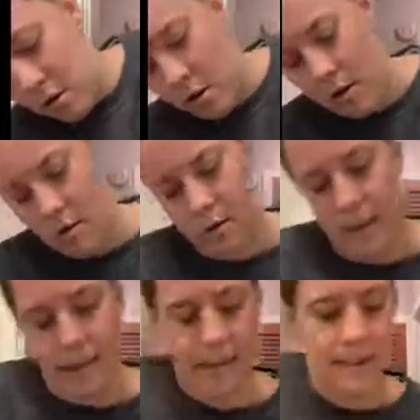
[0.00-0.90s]
Oh
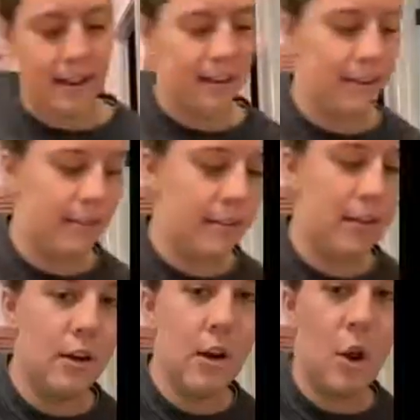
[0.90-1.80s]
yeah, that is
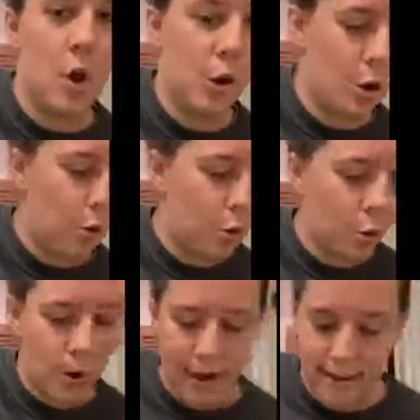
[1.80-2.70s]

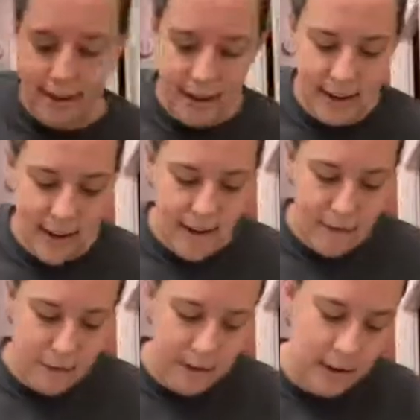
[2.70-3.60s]
quite
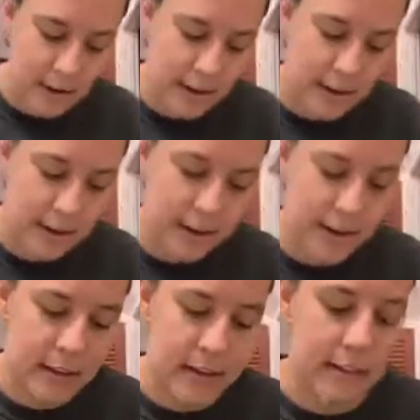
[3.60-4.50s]
enough.
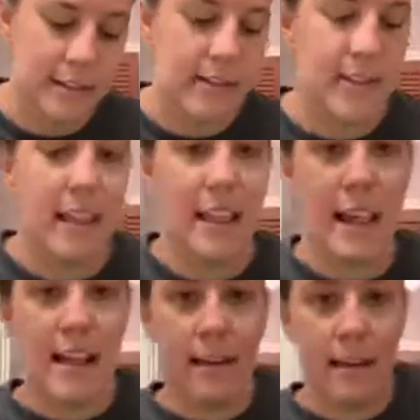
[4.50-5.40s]
See
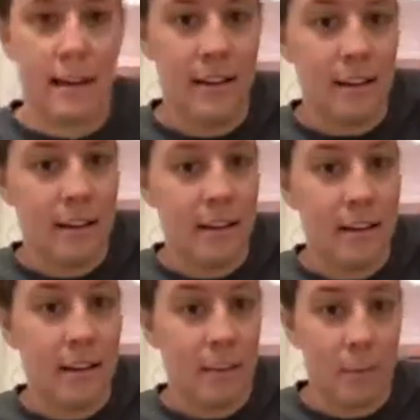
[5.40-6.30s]
that?
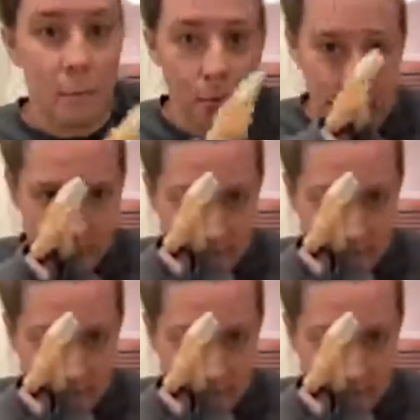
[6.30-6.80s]
More is